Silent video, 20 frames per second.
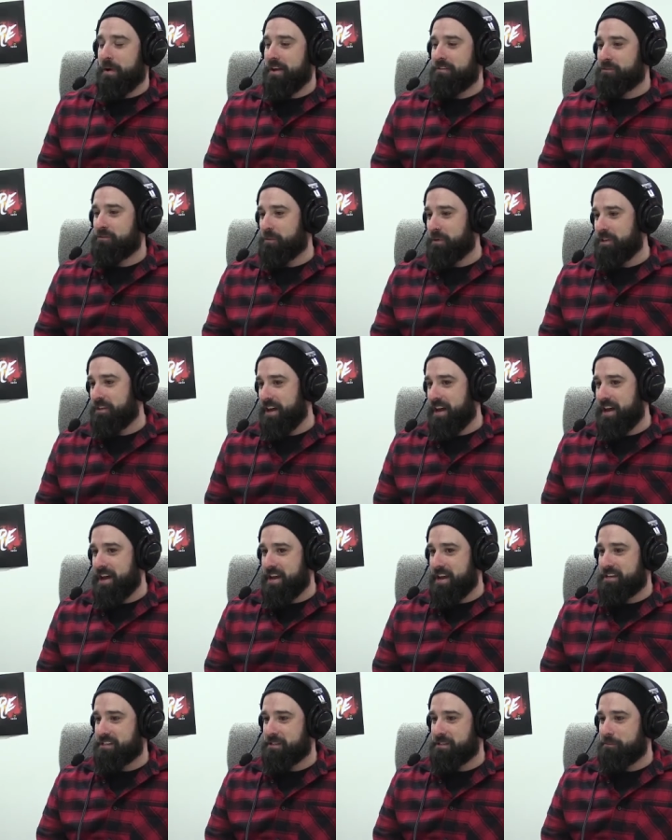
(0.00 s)
with
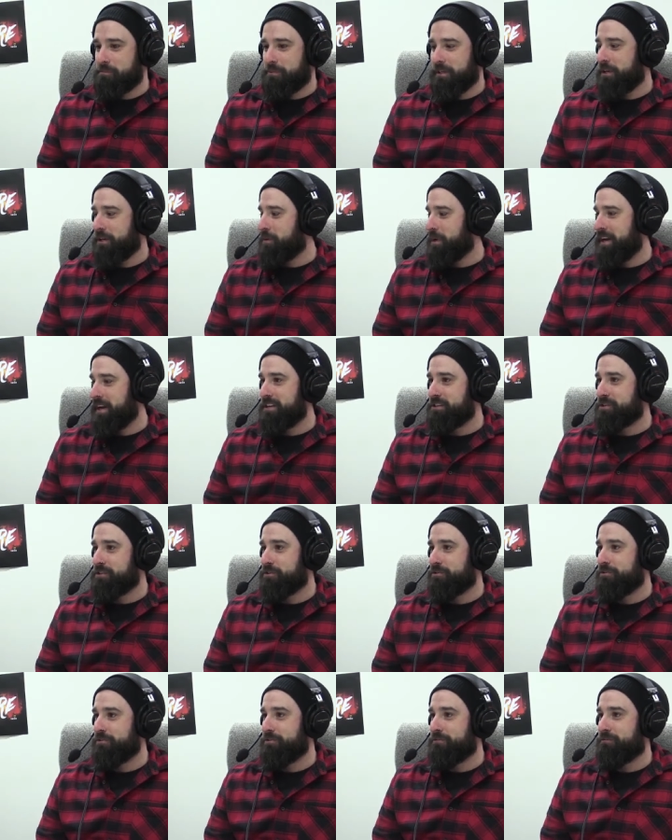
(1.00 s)

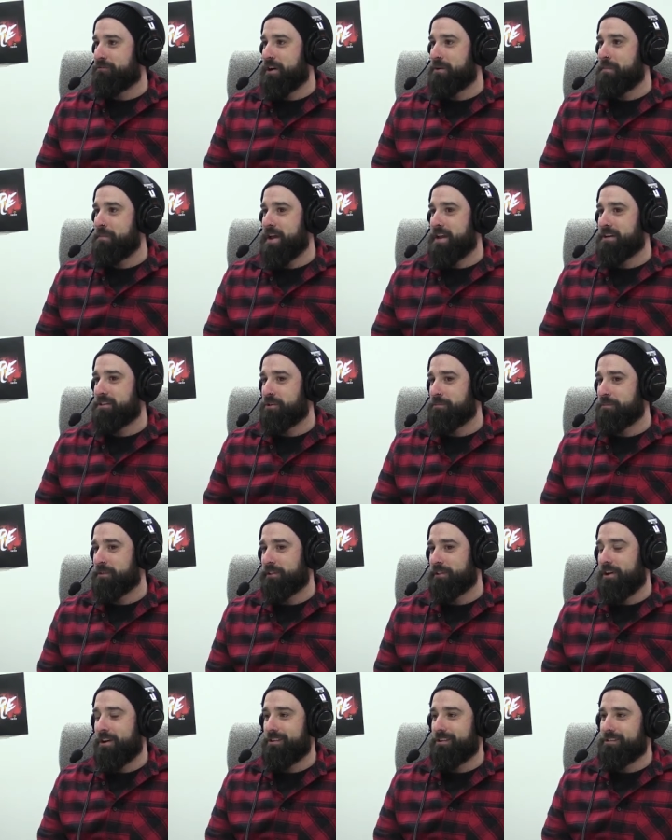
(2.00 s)
ex-Blink-182 frontman Tom
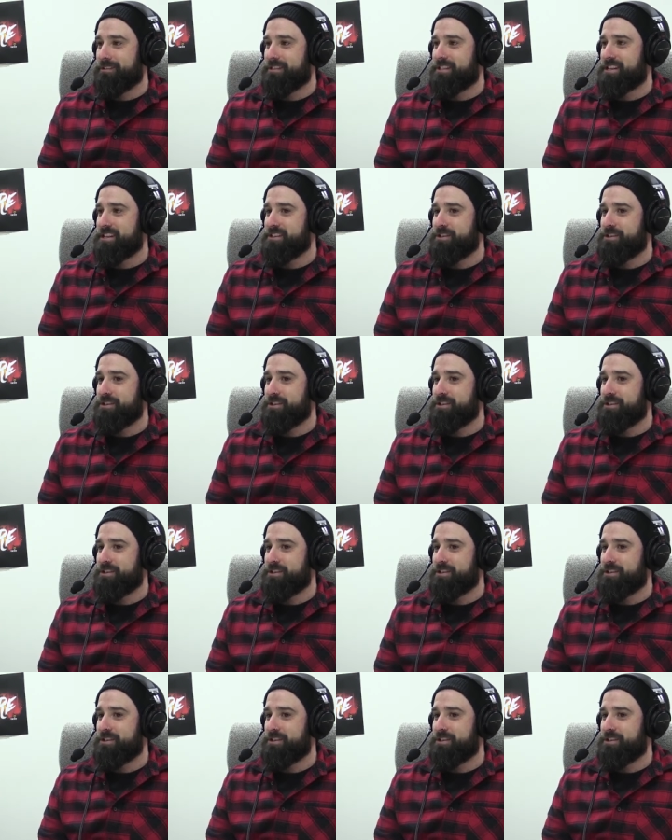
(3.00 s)
DeLonge's new